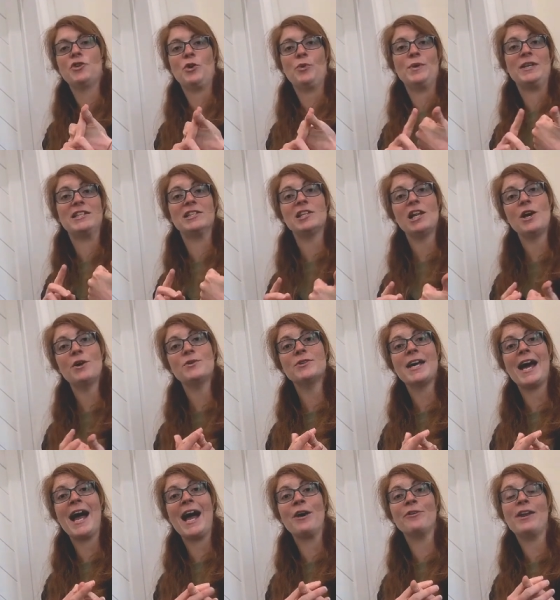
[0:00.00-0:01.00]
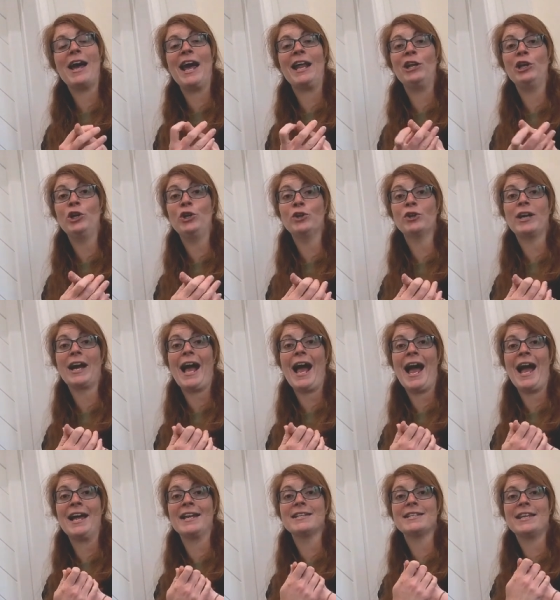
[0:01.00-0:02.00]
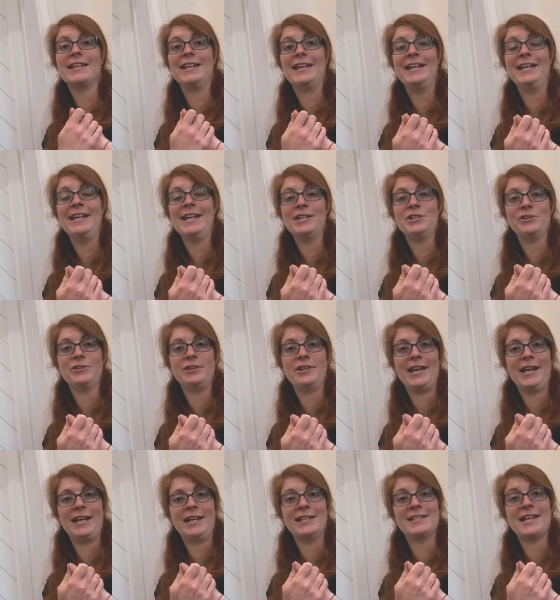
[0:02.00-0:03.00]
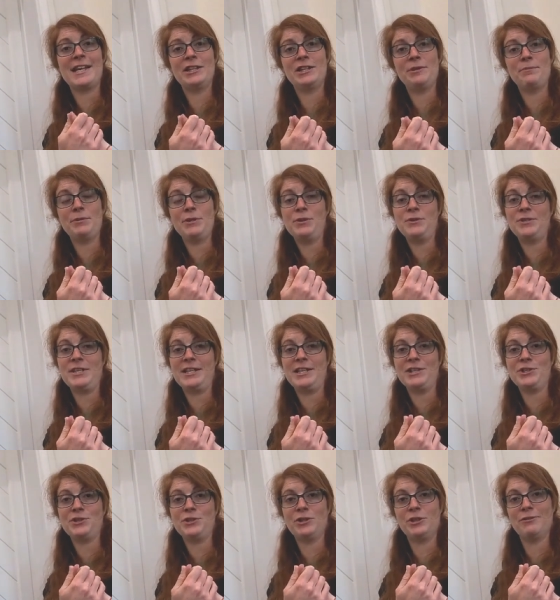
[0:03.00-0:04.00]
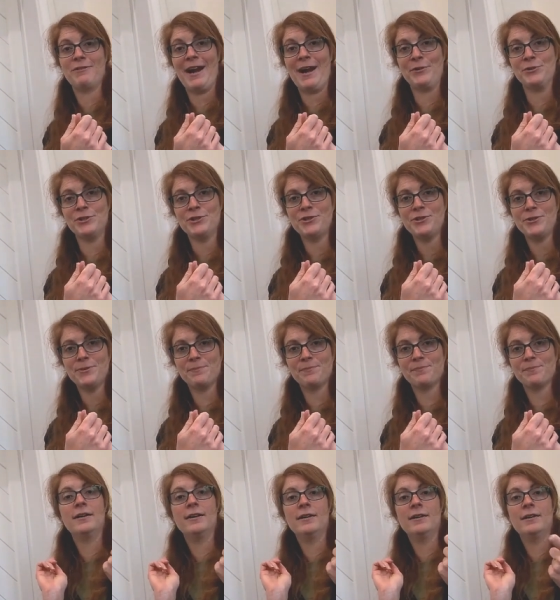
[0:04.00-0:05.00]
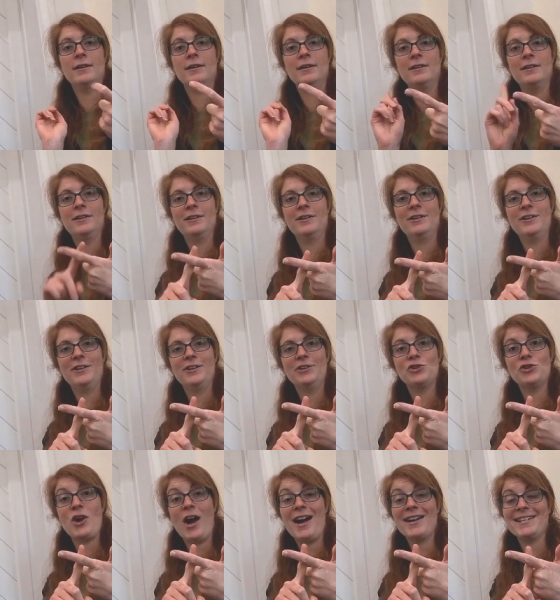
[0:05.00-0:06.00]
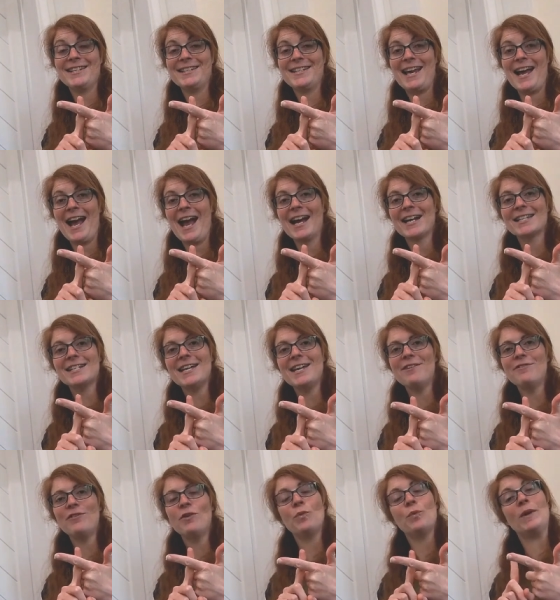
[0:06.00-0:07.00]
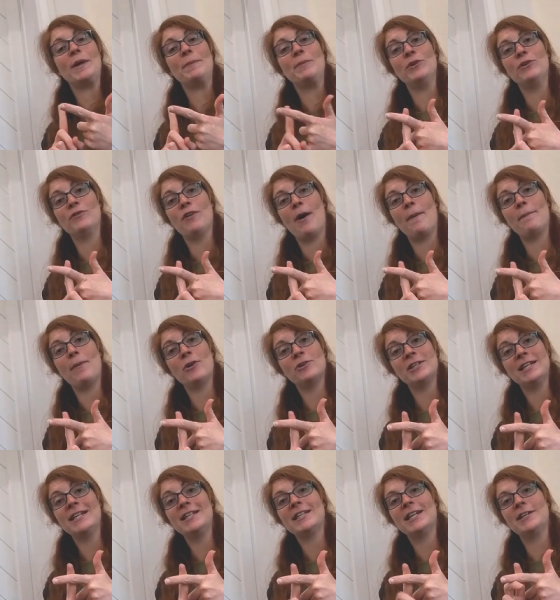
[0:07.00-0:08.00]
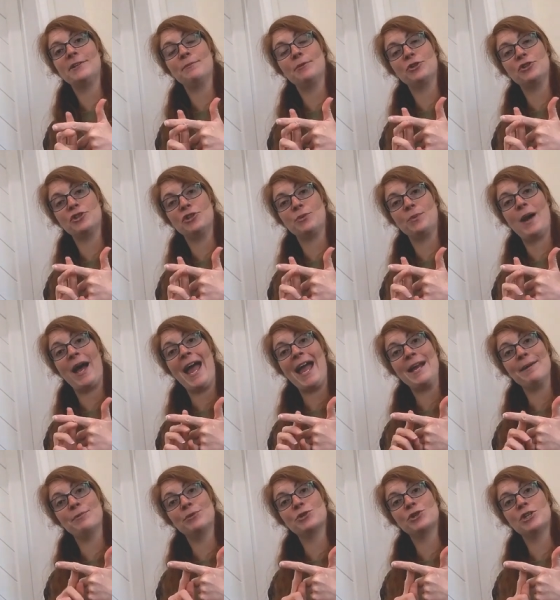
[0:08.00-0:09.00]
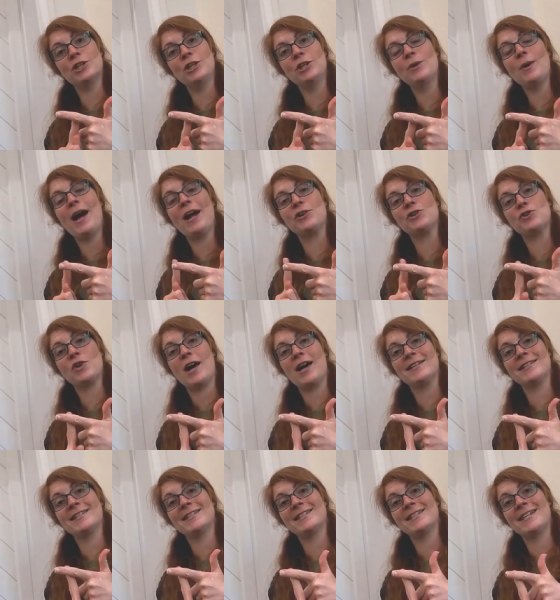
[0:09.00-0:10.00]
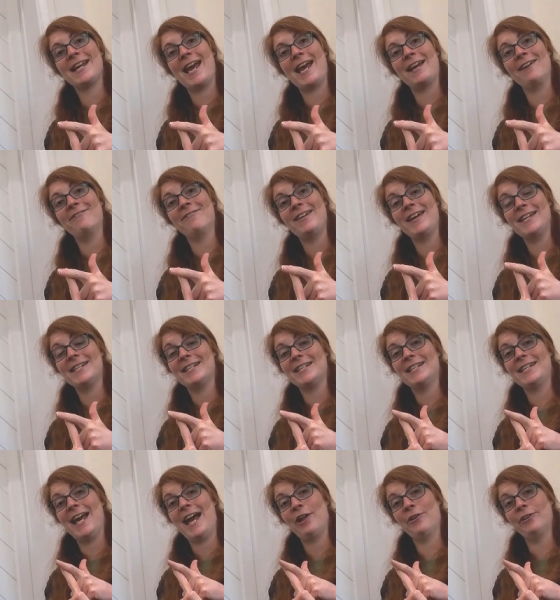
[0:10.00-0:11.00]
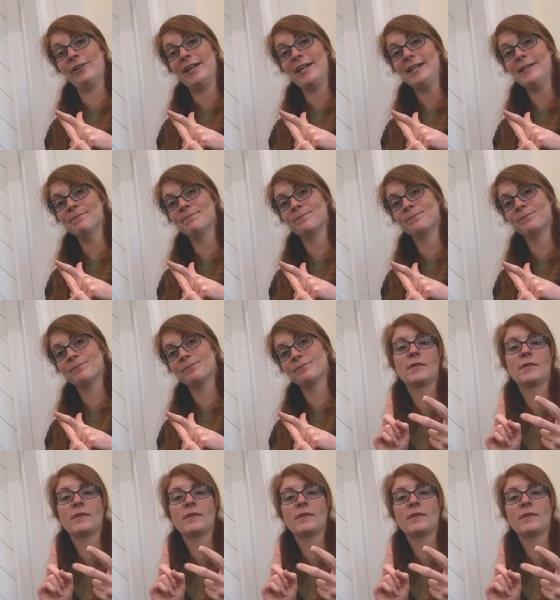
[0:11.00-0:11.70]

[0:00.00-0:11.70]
so we slow down and look at the little things and the beauty that's all around us. Try to stay active, we move our bodies as much as we're able to and try to stay fit and healthy.